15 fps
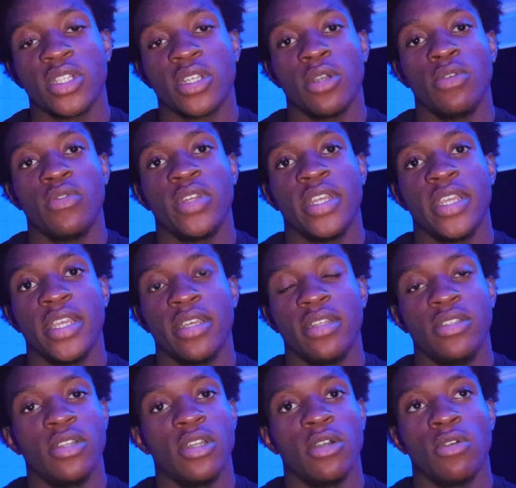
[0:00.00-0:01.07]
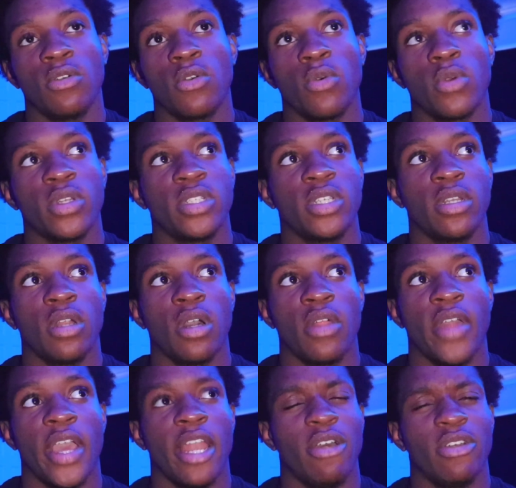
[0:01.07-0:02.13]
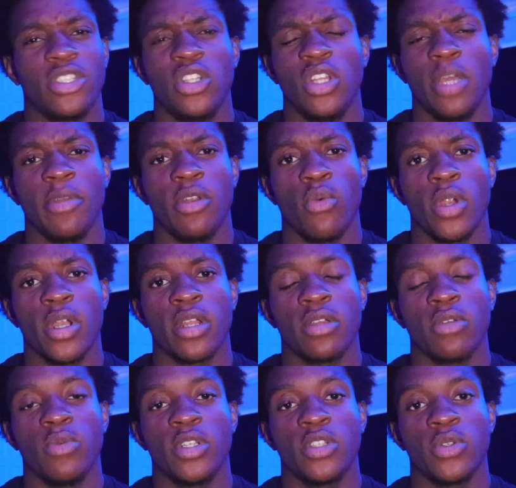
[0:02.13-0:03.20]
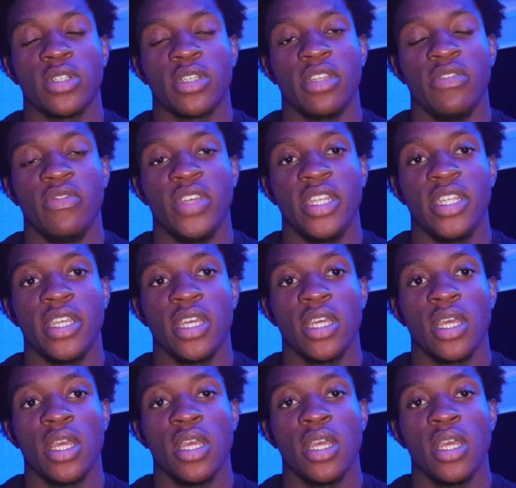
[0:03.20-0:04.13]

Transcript: COVID hit, quarantine and all that, and I was still able to work, which was convenient.